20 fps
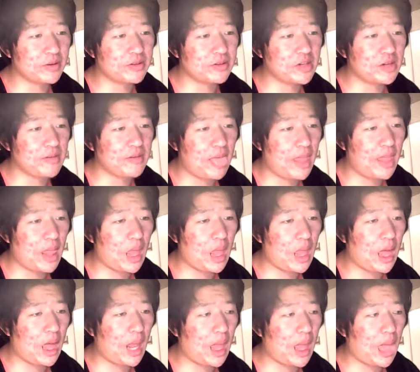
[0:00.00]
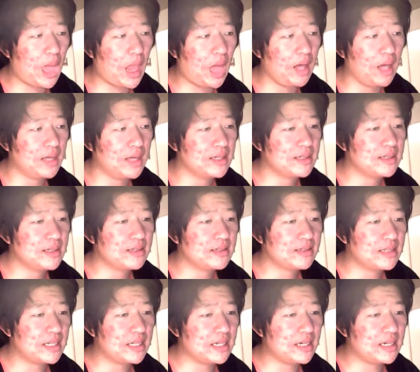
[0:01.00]
the top. Blah, blah,
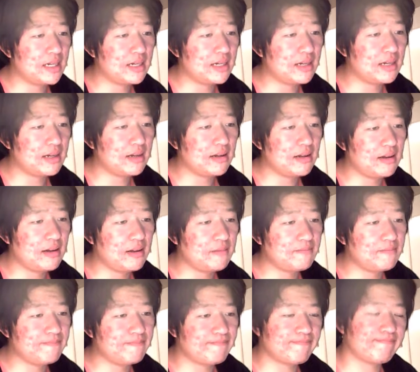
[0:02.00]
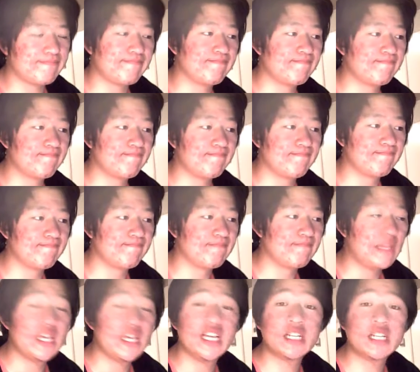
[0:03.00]
blah, uh,
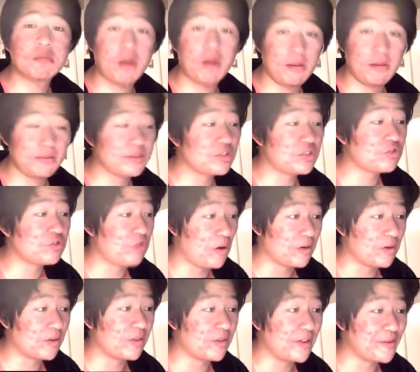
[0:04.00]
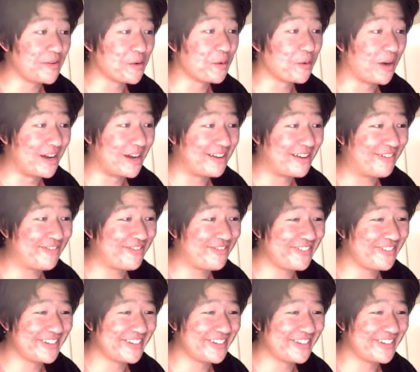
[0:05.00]
he's probably stronger than your wife.